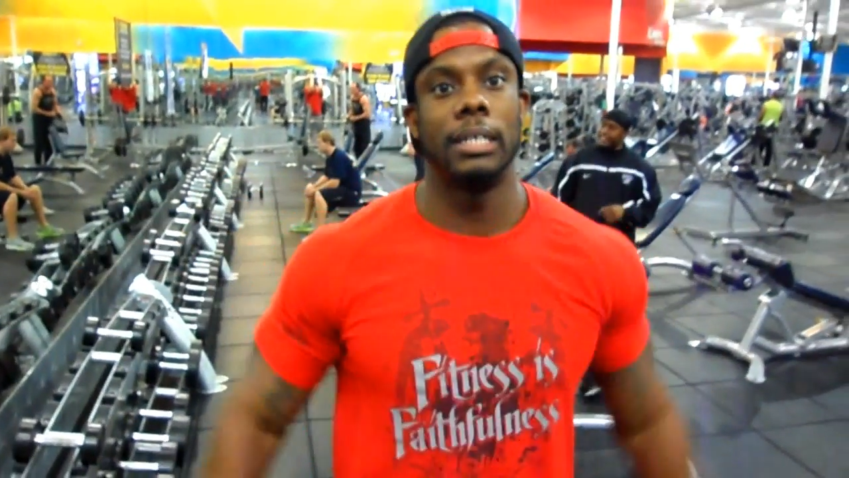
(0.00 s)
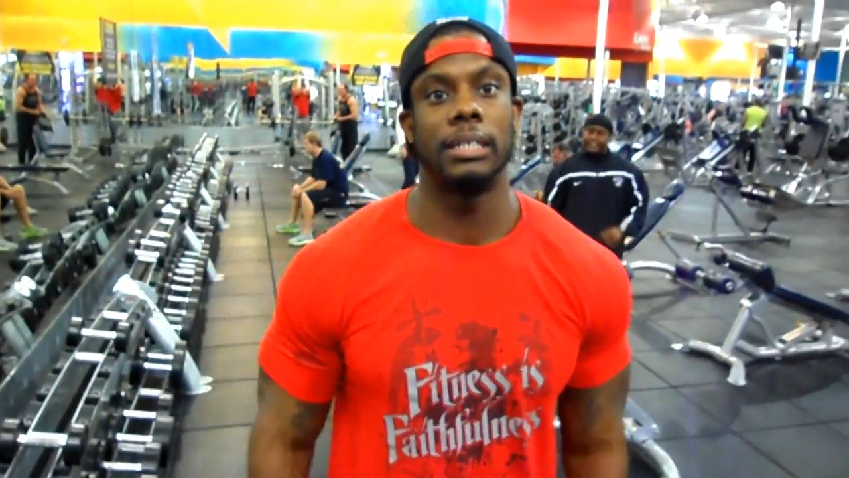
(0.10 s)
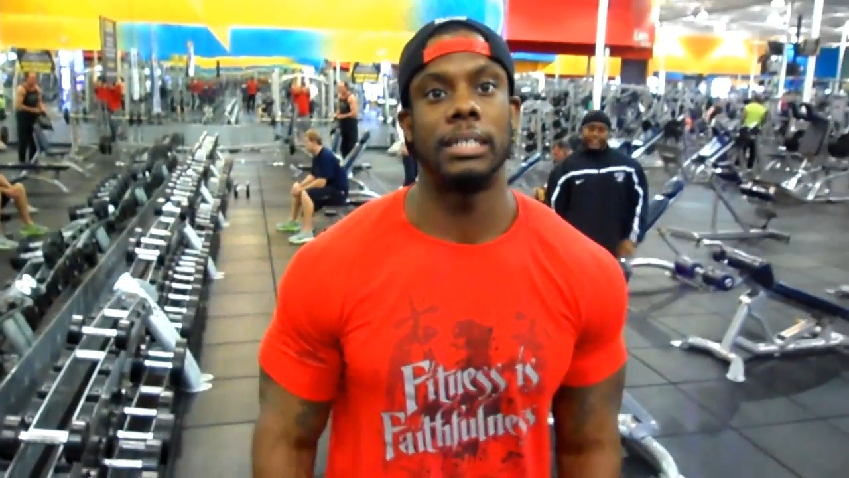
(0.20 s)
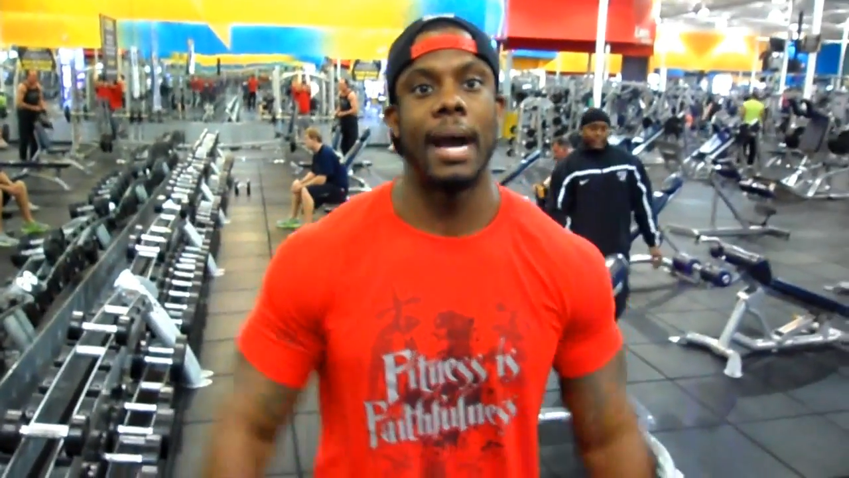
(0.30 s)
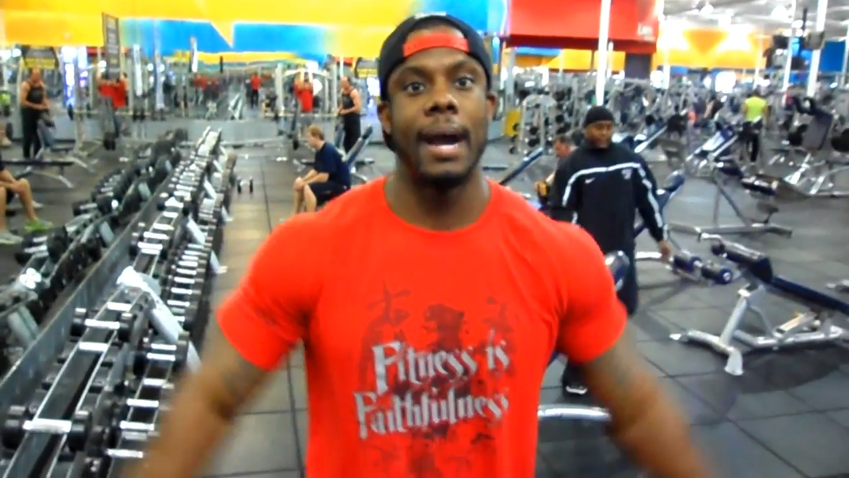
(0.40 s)

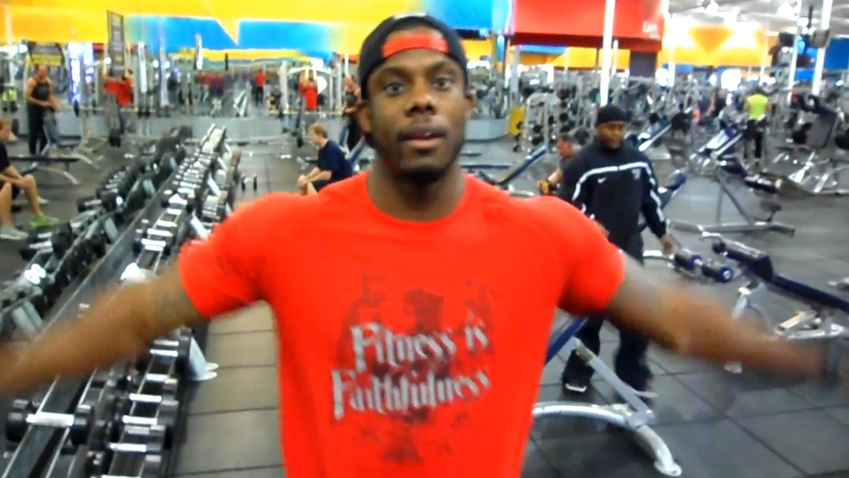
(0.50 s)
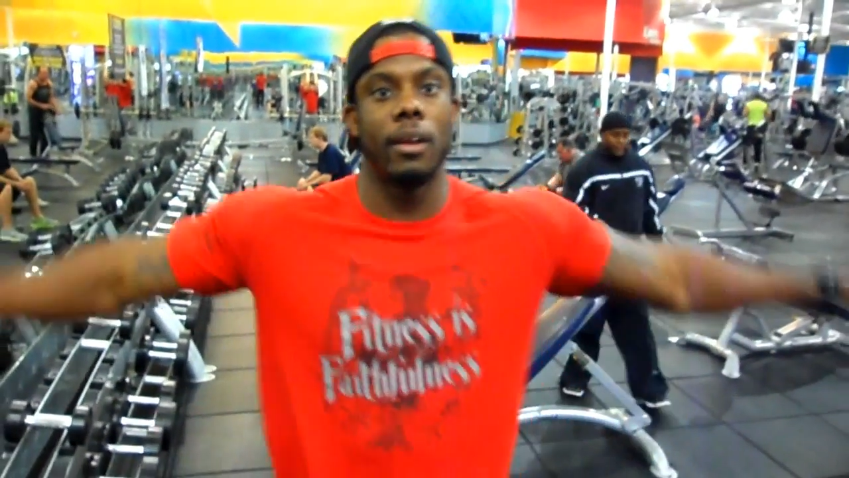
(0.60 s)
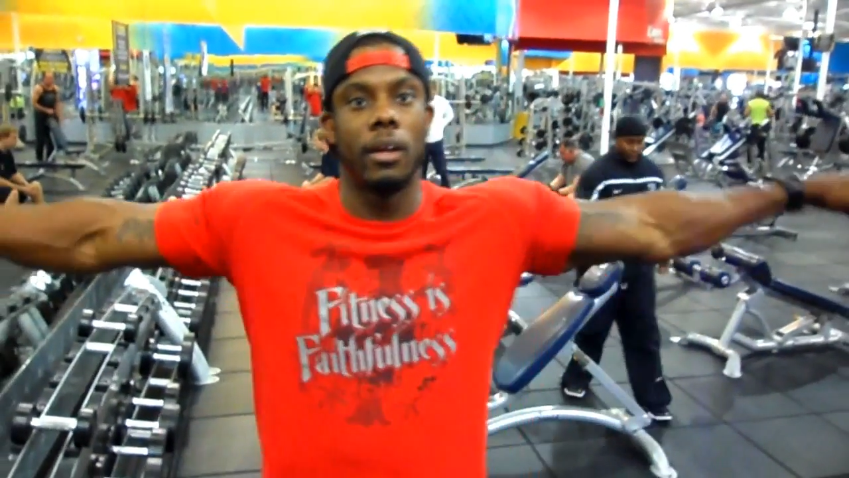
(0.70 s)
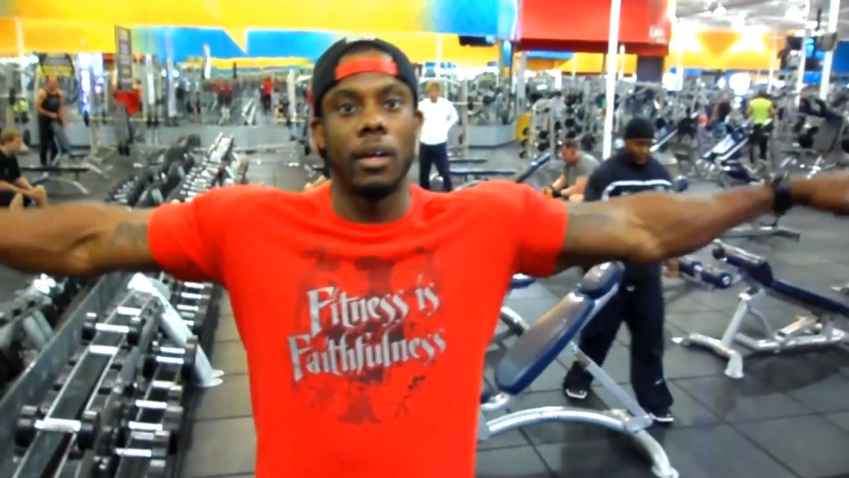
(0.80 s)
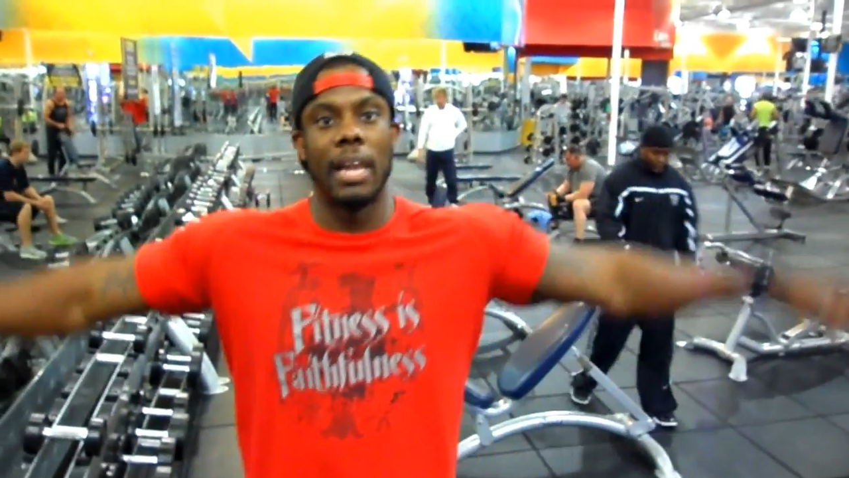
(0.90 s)
side,
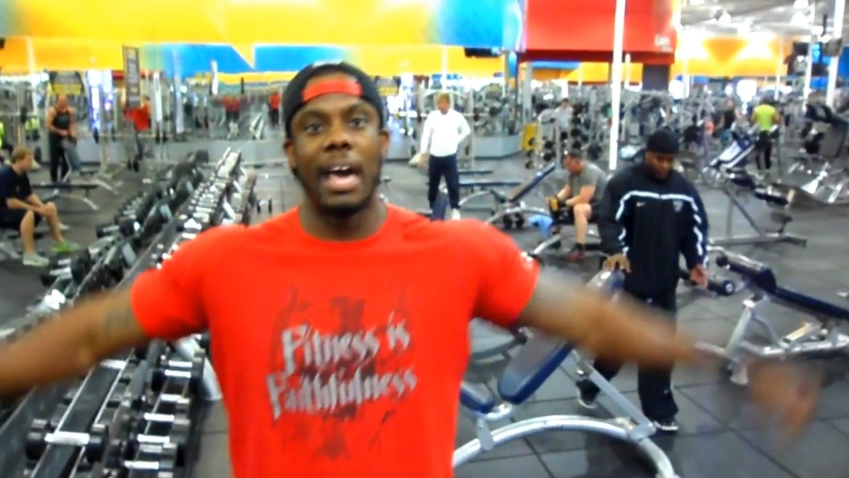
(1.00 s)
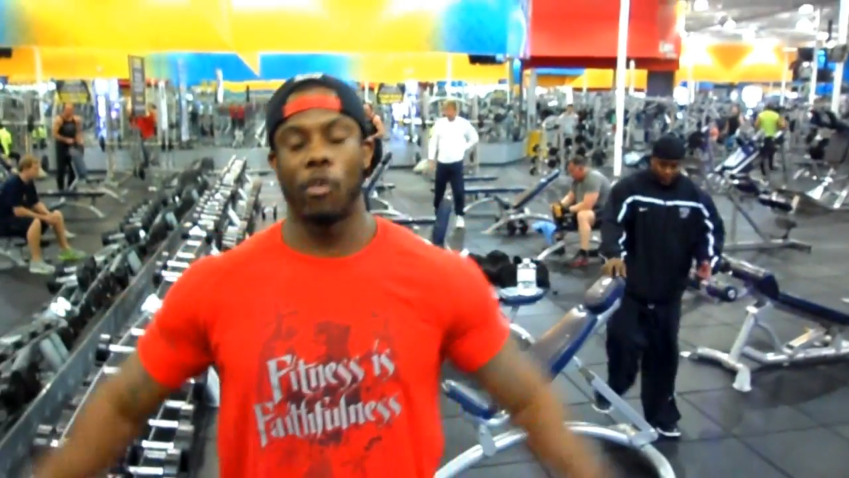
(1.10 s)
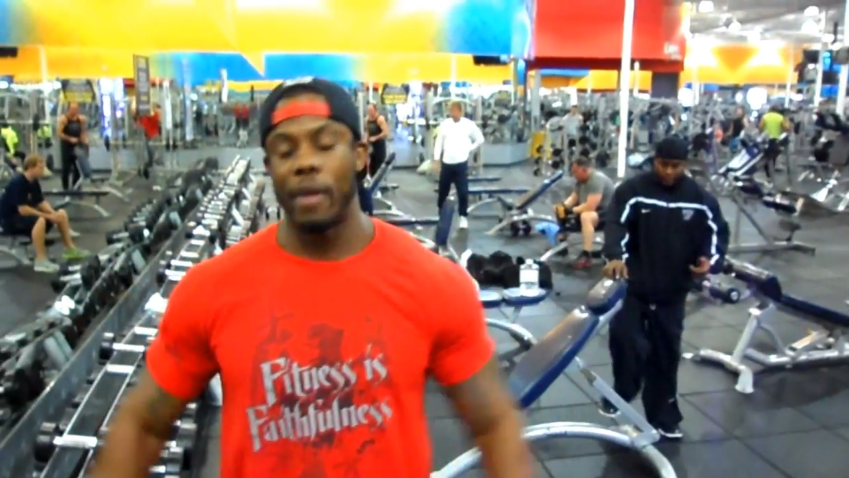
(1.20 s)
metal